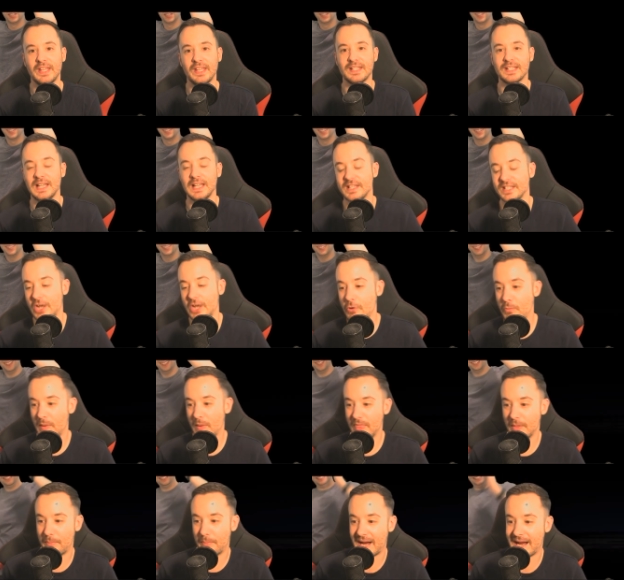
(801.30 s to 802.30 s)
this. Let's
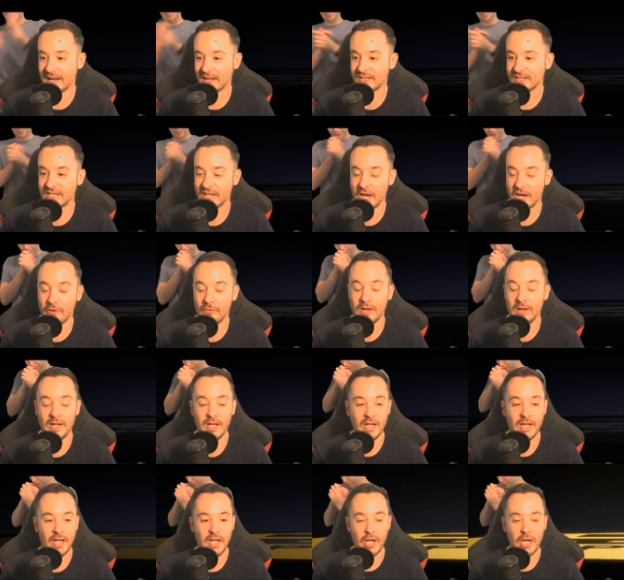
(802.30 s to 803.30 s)
open the pack. So
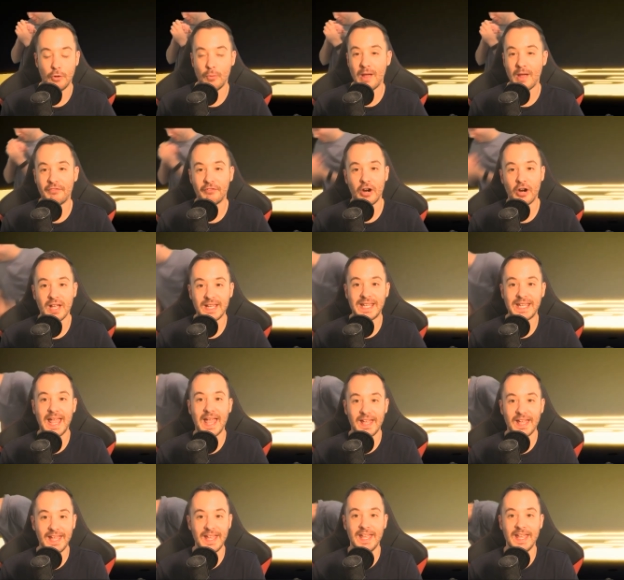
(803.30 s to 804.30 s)
whoever I
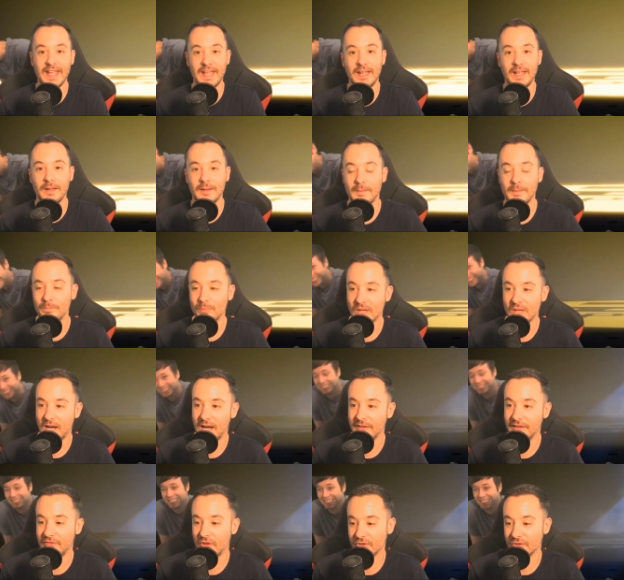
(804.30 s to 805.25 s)
get here, I've